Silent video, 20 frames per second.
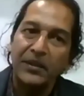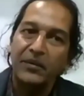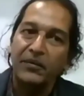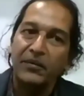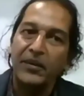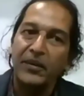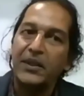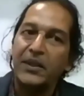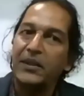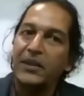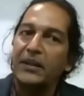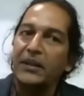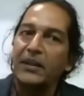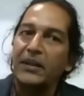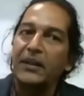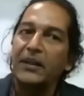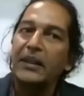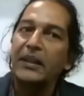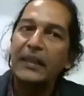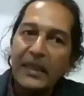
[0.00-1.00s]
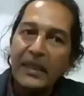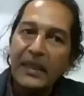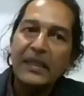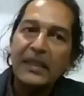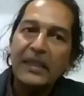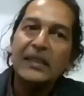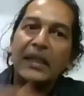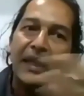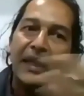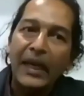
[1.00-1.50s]
this is
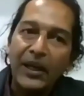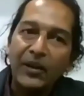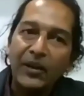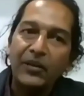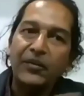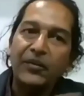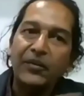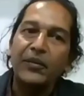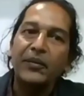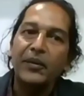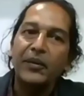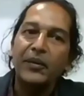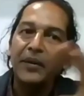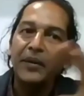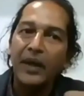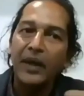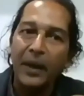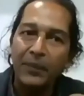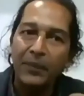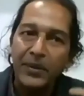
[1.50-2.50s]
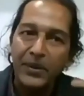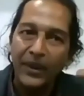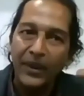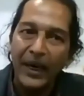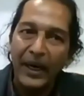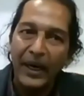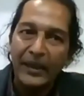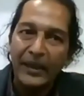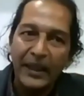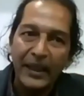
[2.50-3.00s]
the kind of
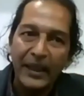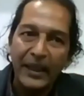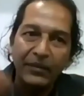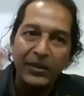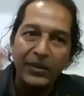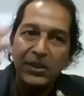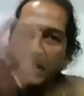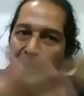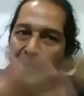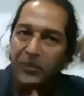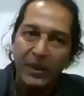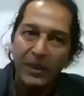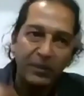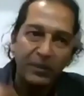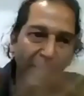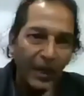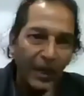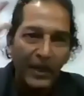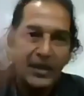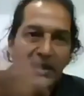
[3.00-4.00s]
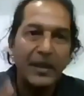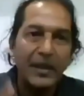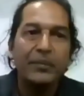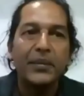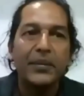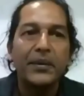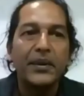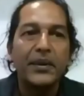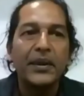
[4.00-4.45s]
abstract thing which comes and muddles up,